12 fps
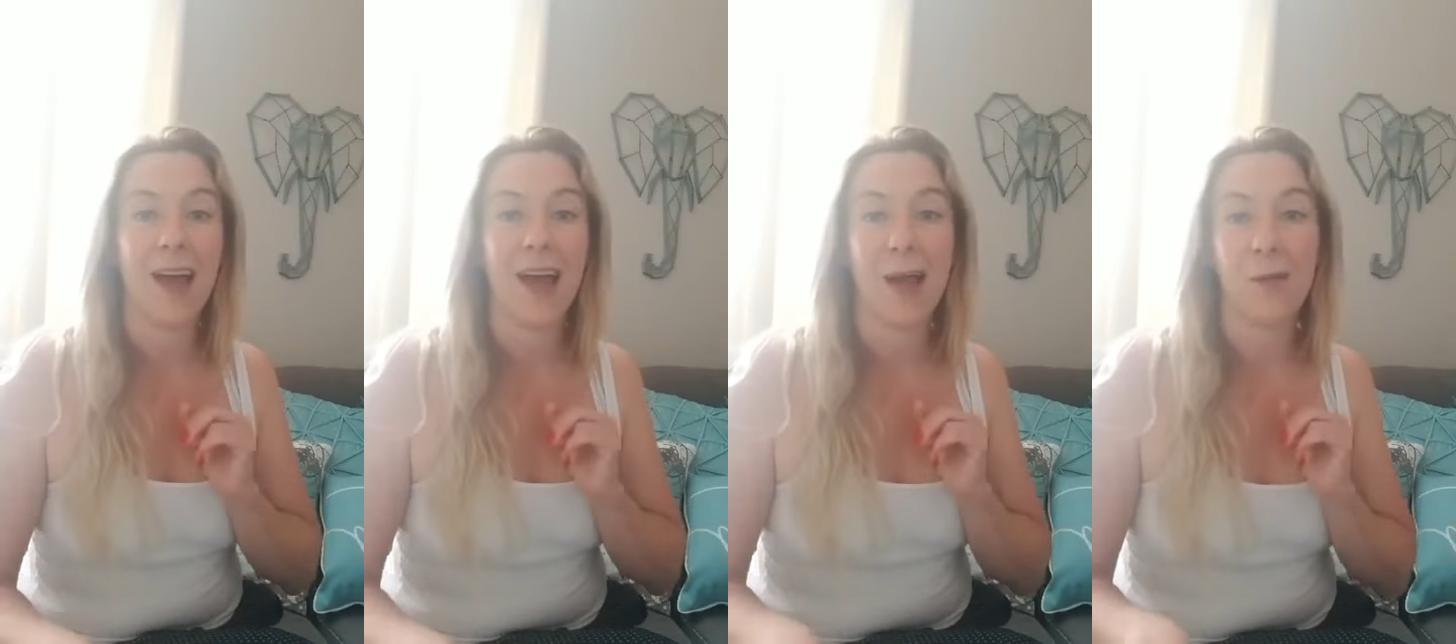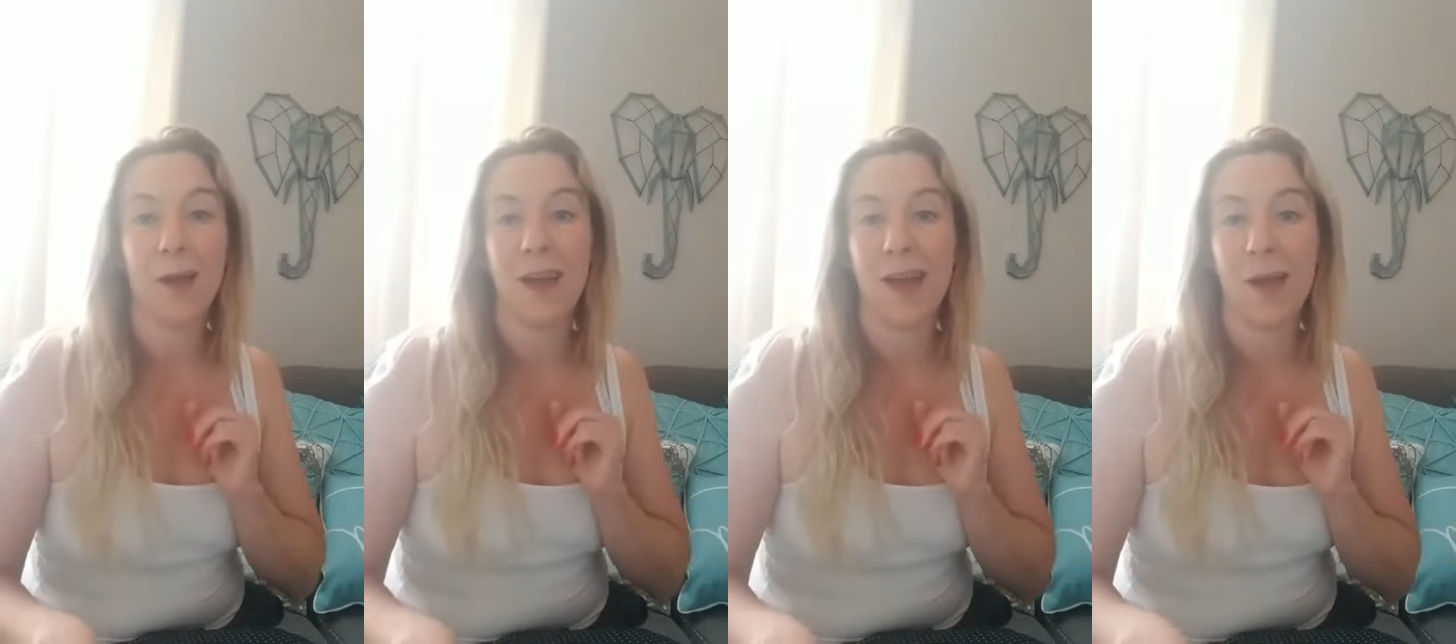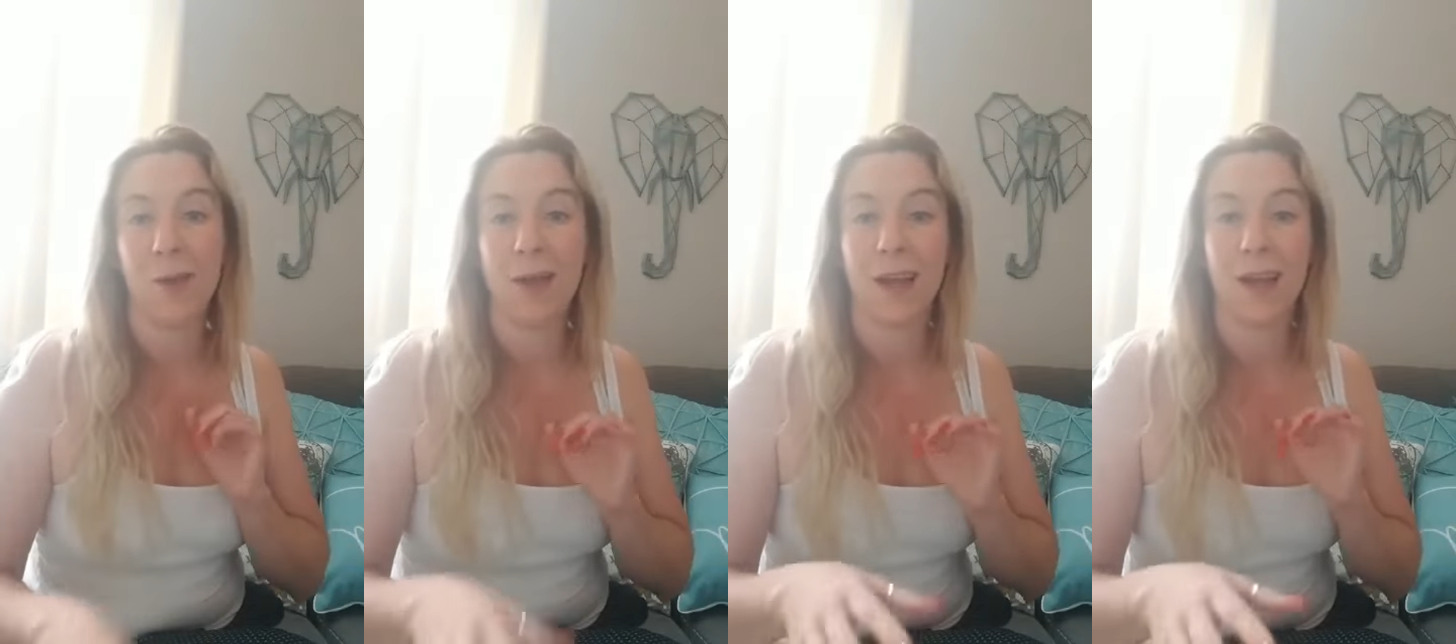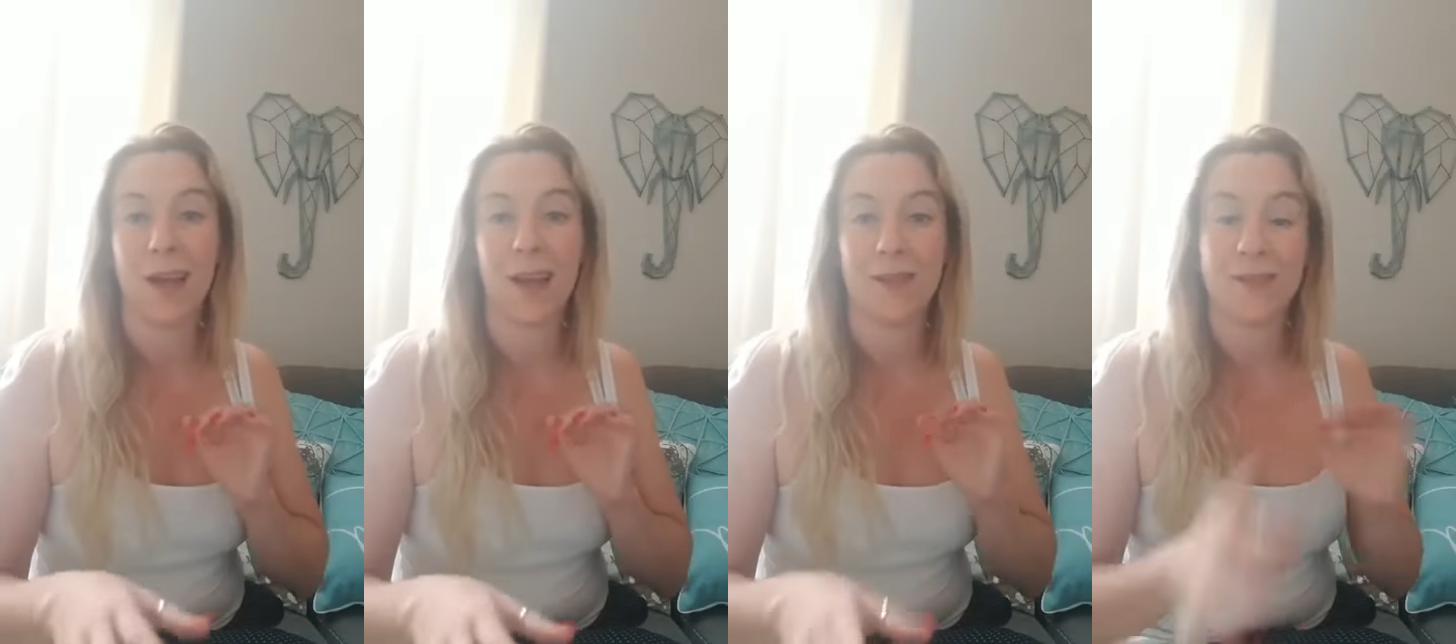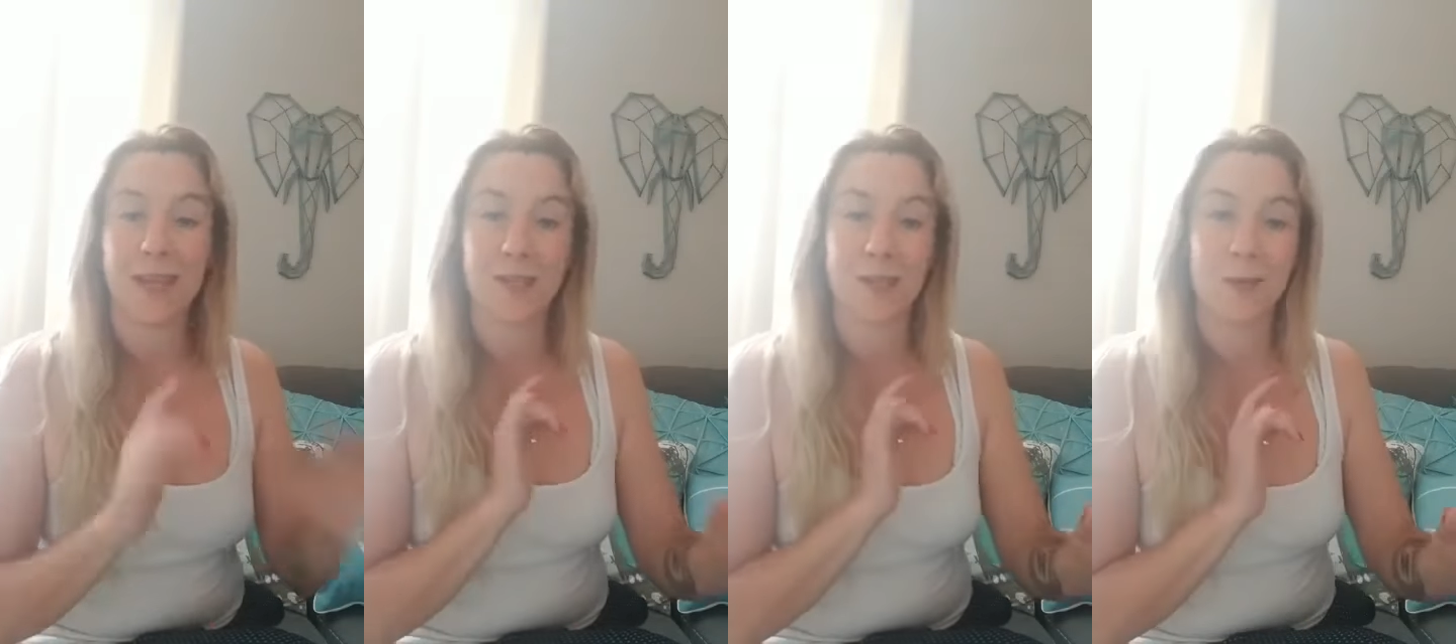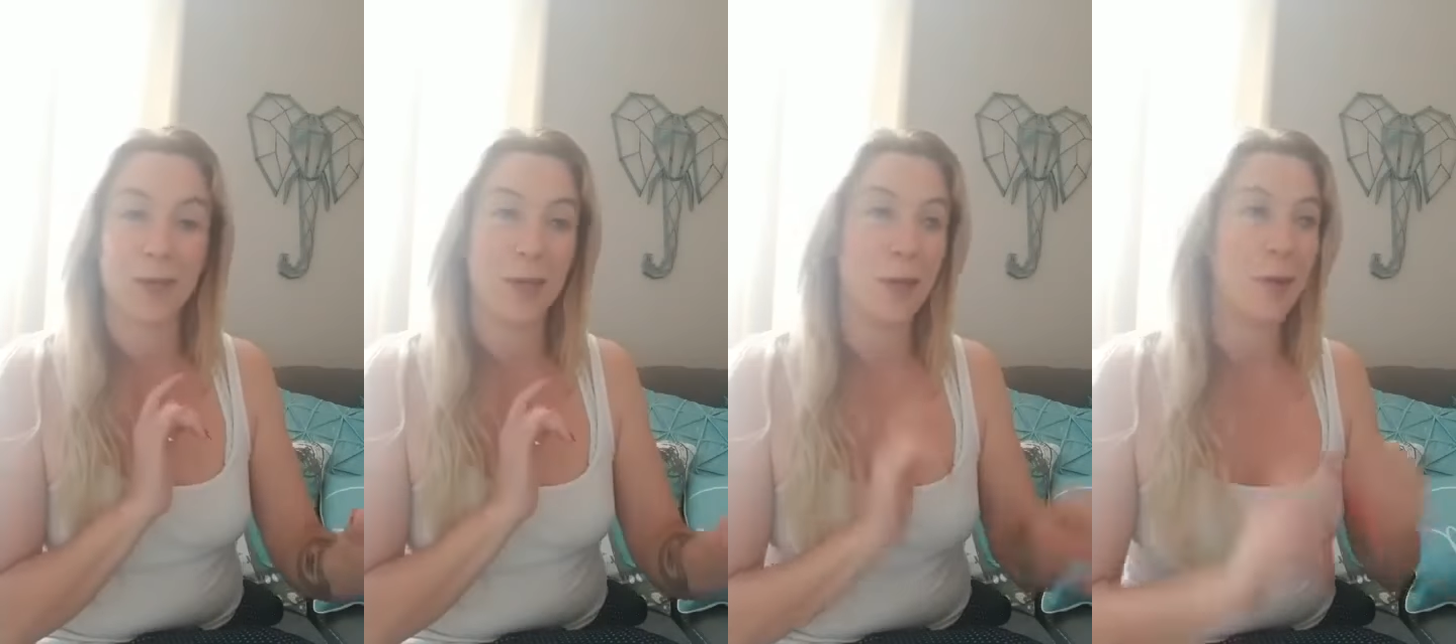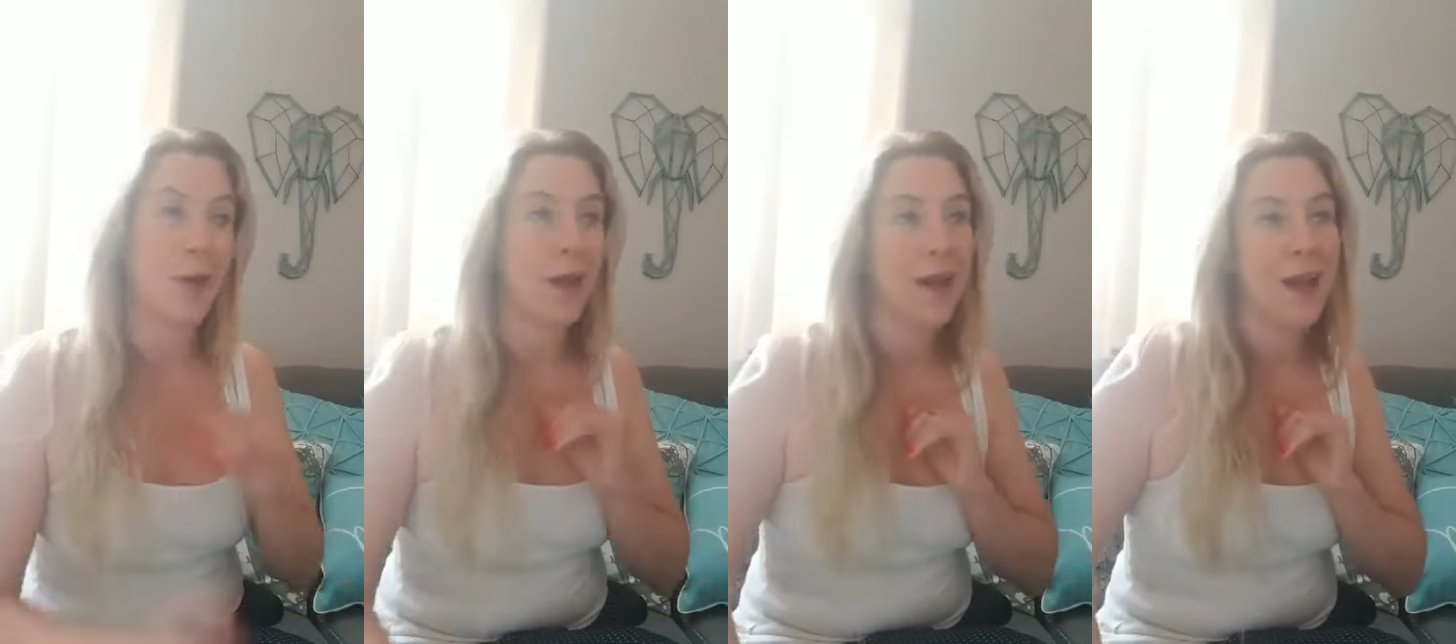I wanna have sex with you.